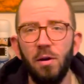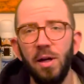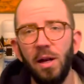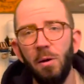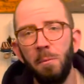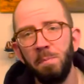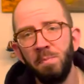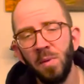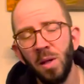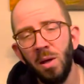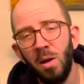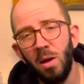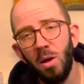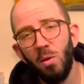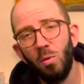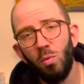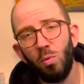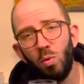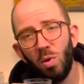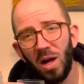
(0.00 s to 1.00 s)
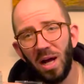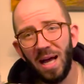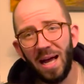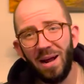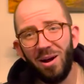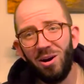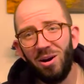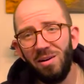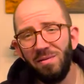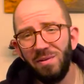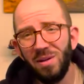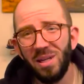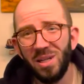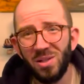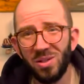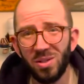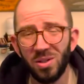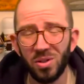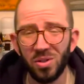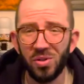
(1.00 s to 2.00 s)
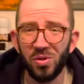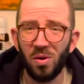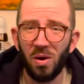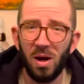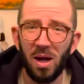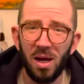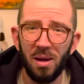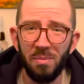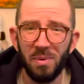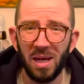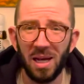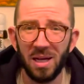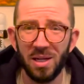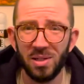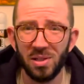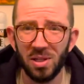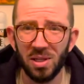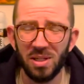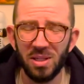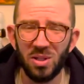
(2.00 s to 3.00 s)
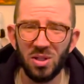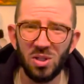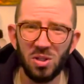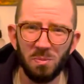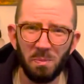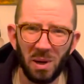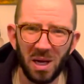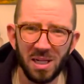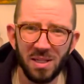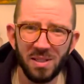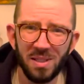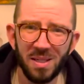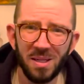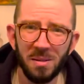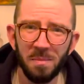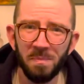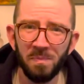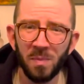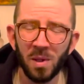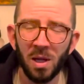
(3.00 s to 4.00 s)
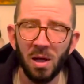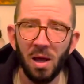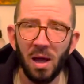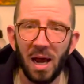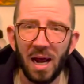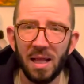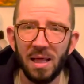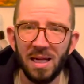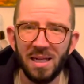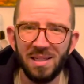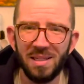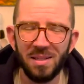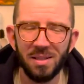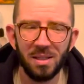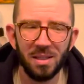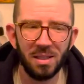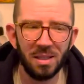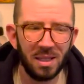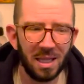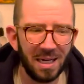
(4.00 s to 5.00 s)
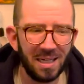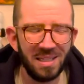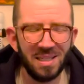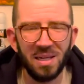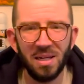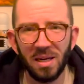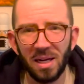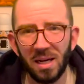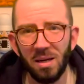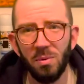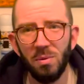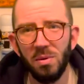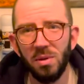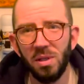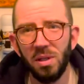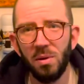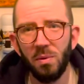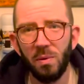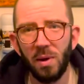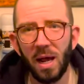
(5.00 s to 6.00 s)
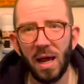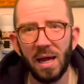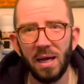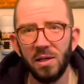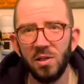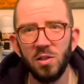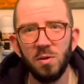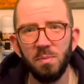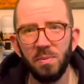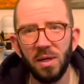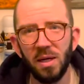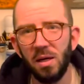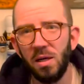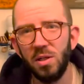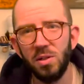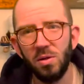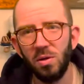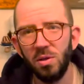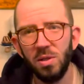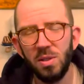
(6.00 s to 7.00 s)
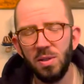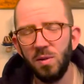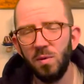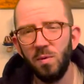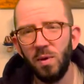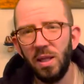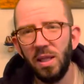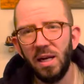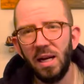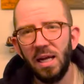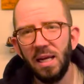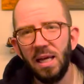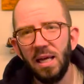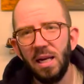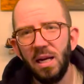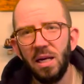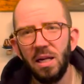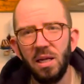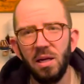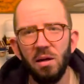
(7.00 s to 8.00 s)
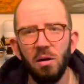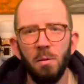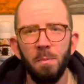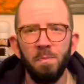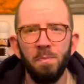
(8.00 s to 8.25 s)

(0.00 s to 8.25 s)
Now, rye often gets described as spicy, and that's not really the way I experience, or at least the way that I get it here.